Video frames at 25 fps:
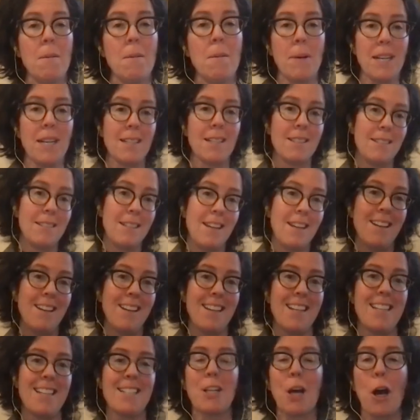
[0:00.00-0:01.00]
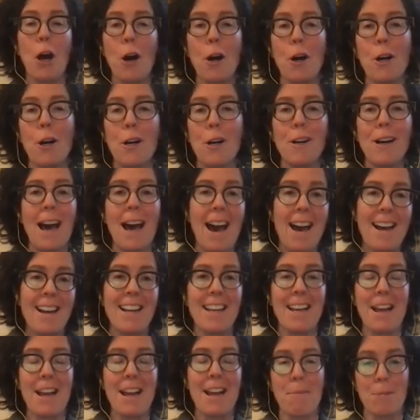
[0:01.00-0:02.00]
But it's all
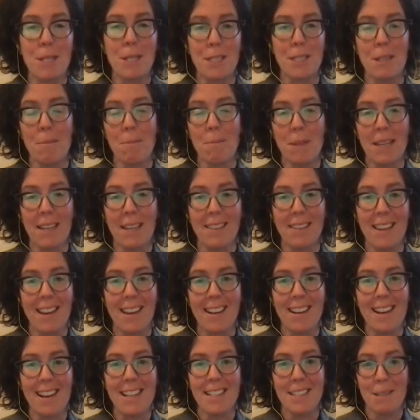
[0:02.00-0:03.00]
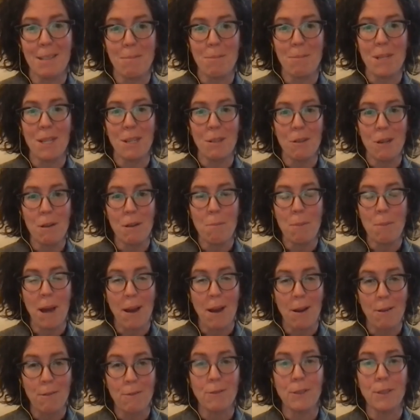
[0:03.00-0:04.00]
adding up to something that ends up being quite
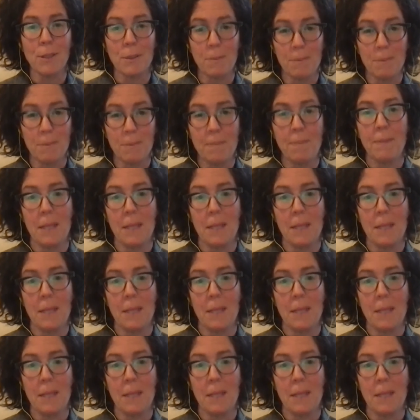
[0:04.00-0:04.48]
powerful.